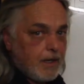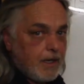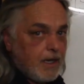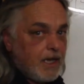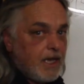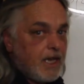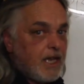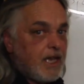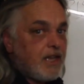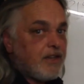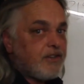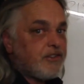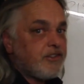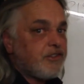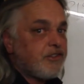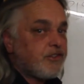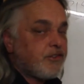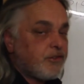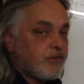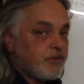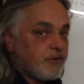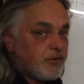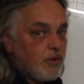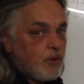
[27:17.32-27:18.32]

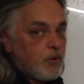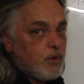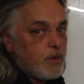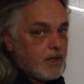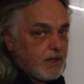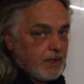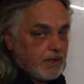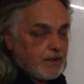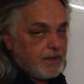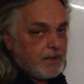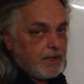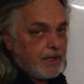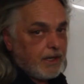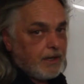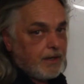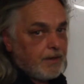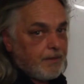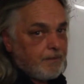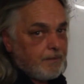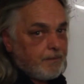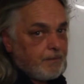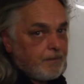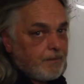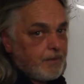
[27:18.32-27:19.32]
historically,
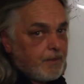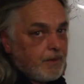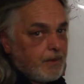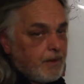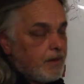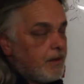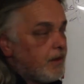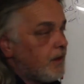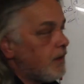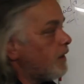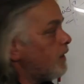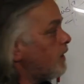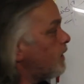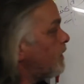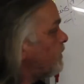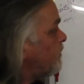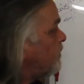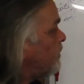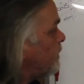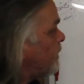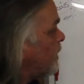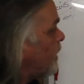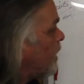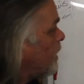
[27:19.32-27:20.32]

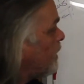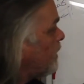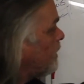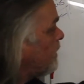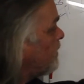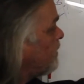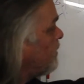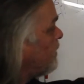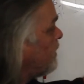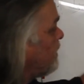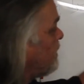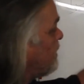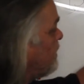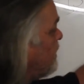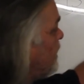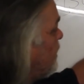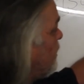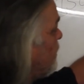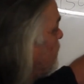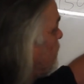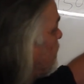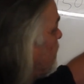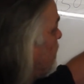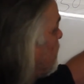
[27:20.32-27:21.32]
geology
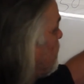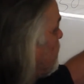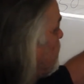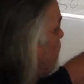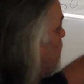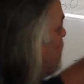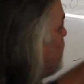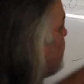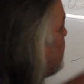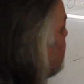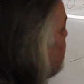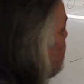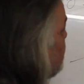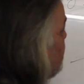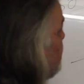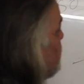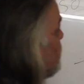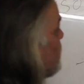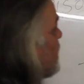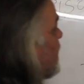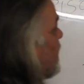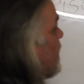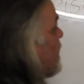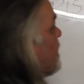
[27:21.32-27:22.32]
tells us you
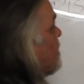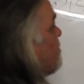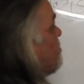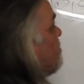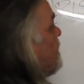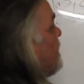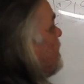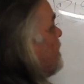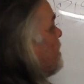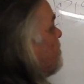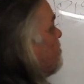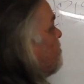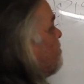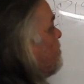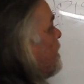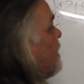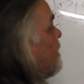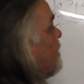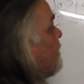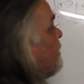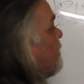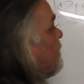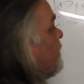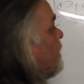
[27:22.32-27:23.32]
gotta be
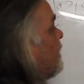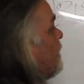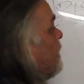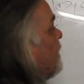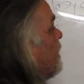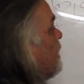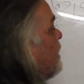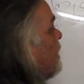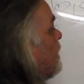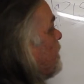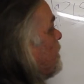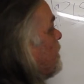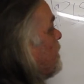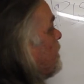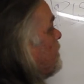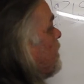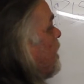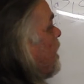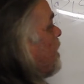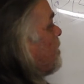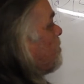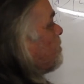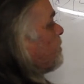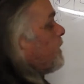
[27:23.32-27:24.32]
above the
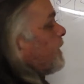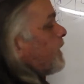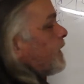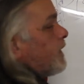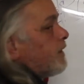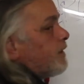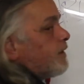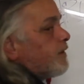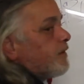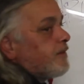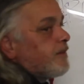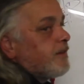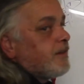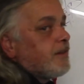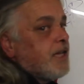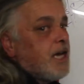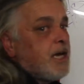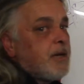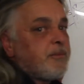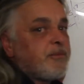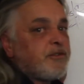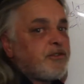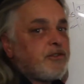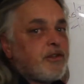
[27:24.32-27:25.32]
top layer of the
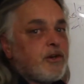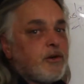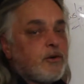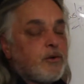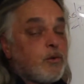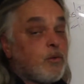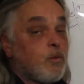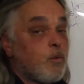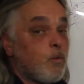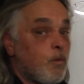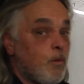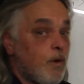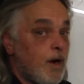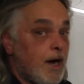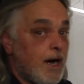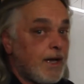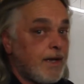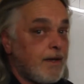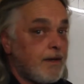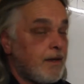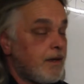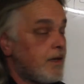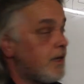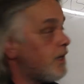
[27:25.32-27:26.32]
limestone. Why?
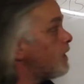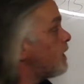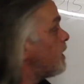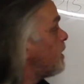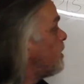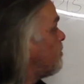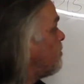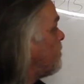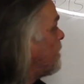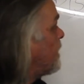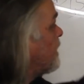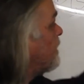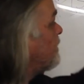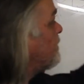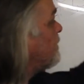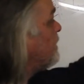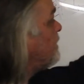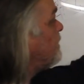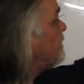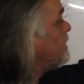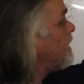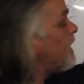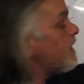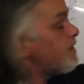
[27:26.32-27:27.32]
Because
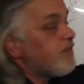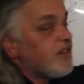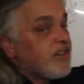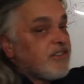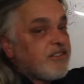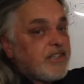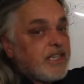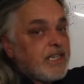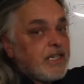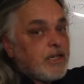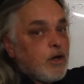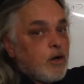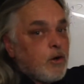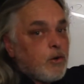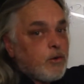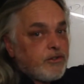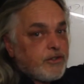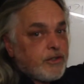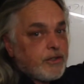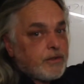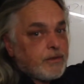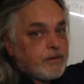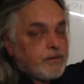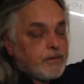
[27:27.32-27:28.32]
it's never seen ocean.